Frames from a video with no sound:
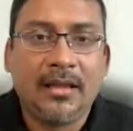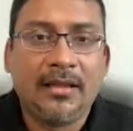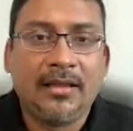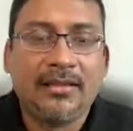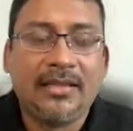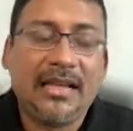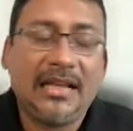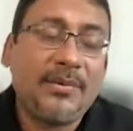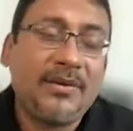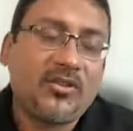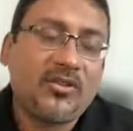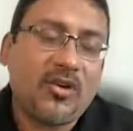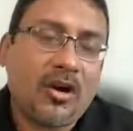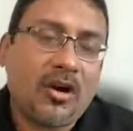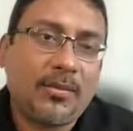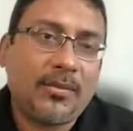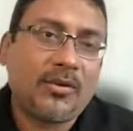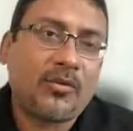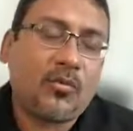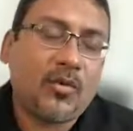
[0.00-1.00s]
Let me talk
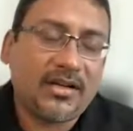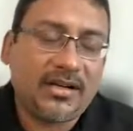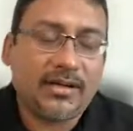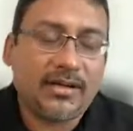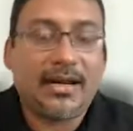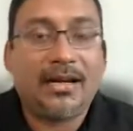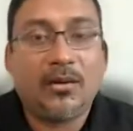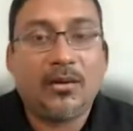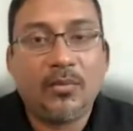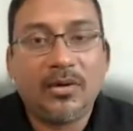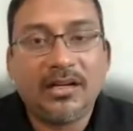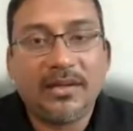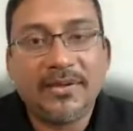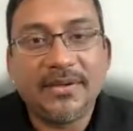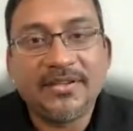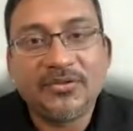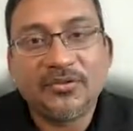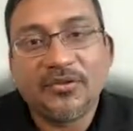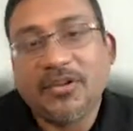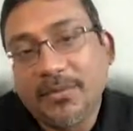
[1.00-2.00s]
about what a
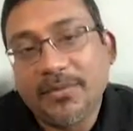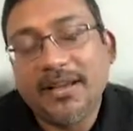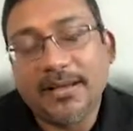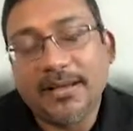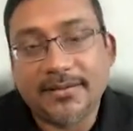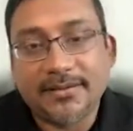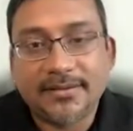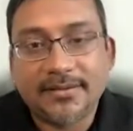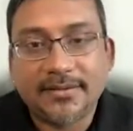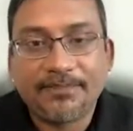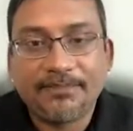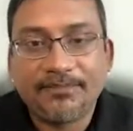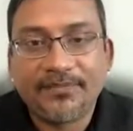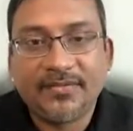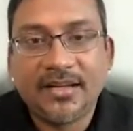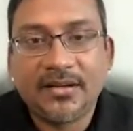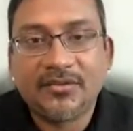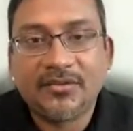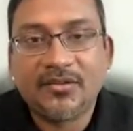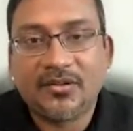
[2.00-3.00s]
DynamoDB Stream is.
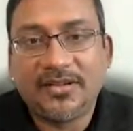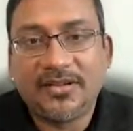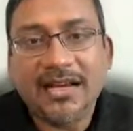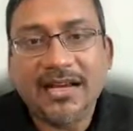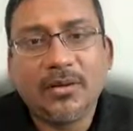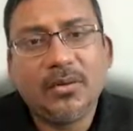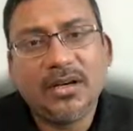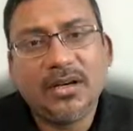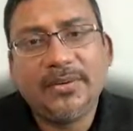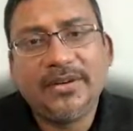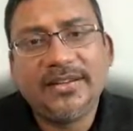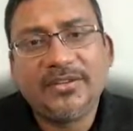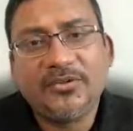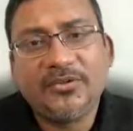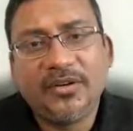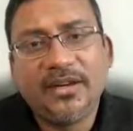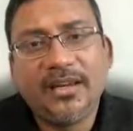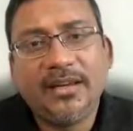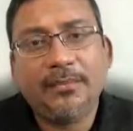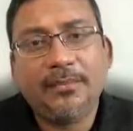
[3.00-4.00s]
So DynamoDB
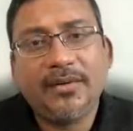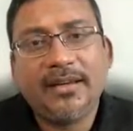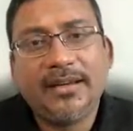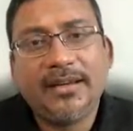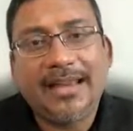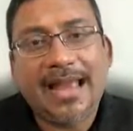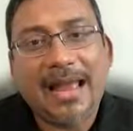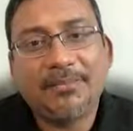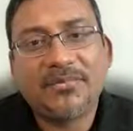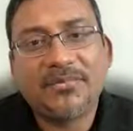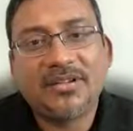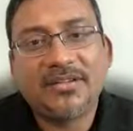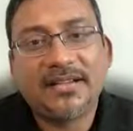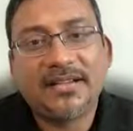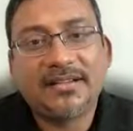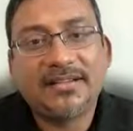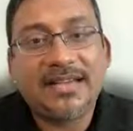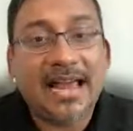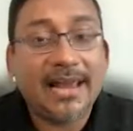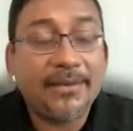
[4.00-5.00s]
Stream captures
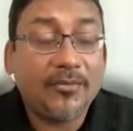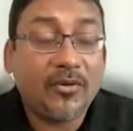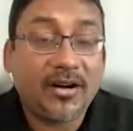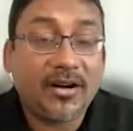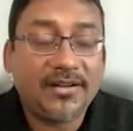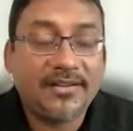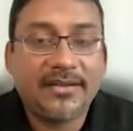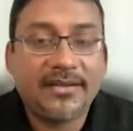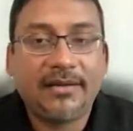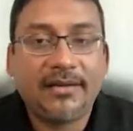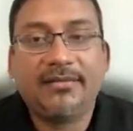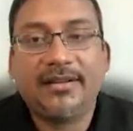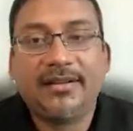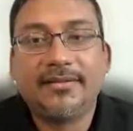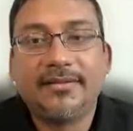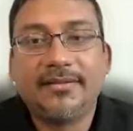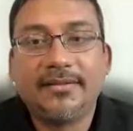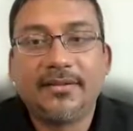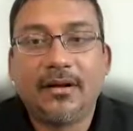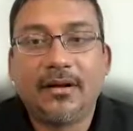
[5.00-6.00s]
a time-ordered
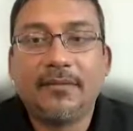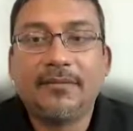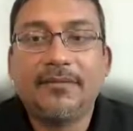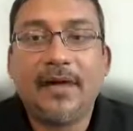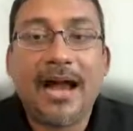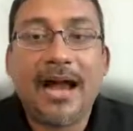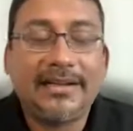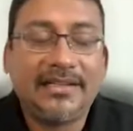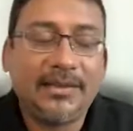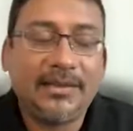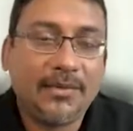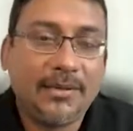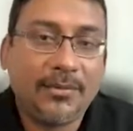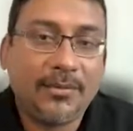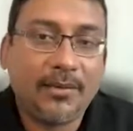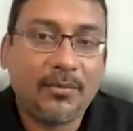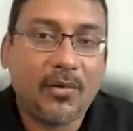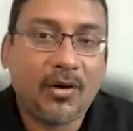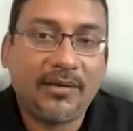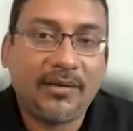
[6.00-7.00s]
sequence of
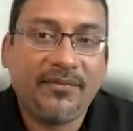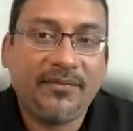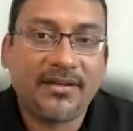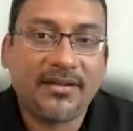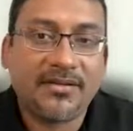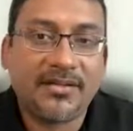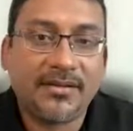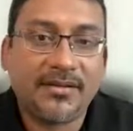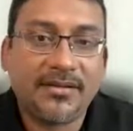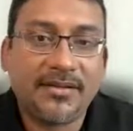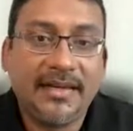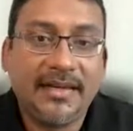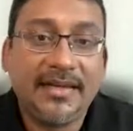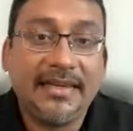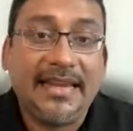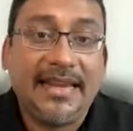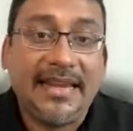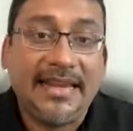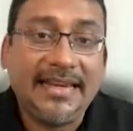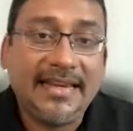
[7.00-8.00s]
item-level modifications
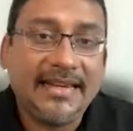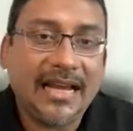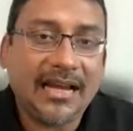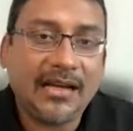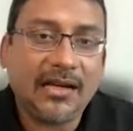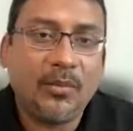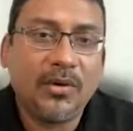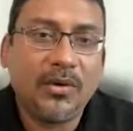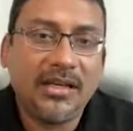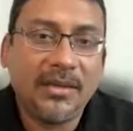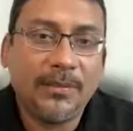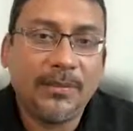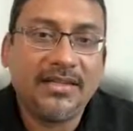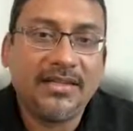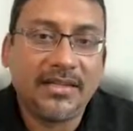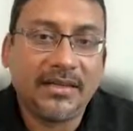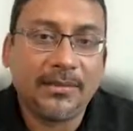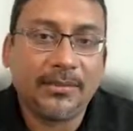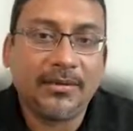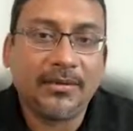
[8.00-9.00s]
in any DynamoDB
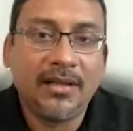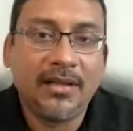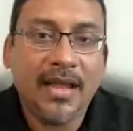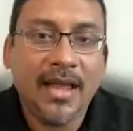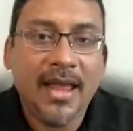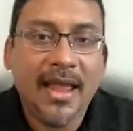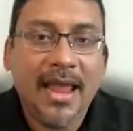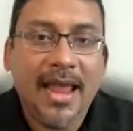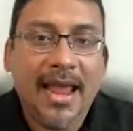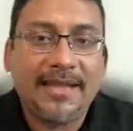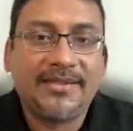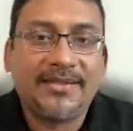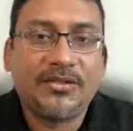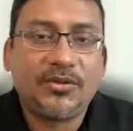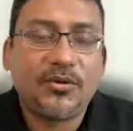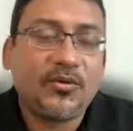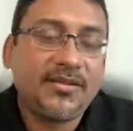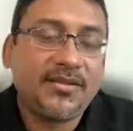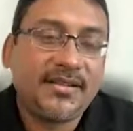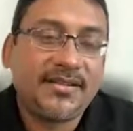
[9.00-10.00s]
table and
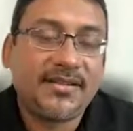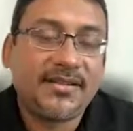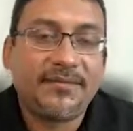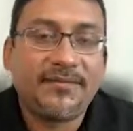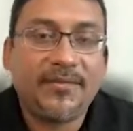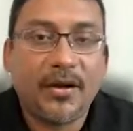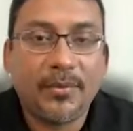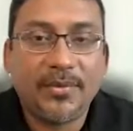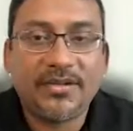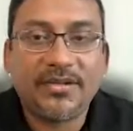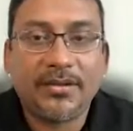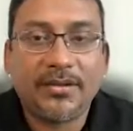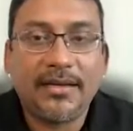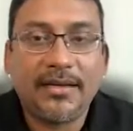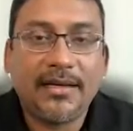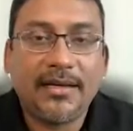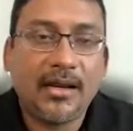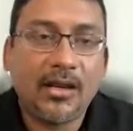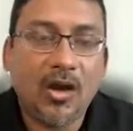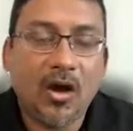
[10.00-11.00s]
stores this information
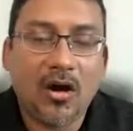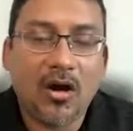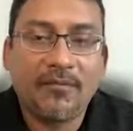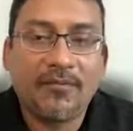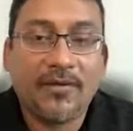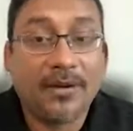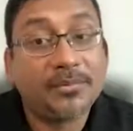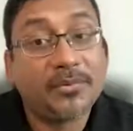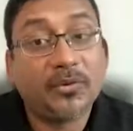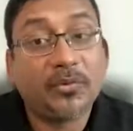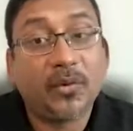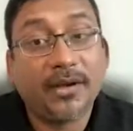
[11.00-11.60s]
in a log for up to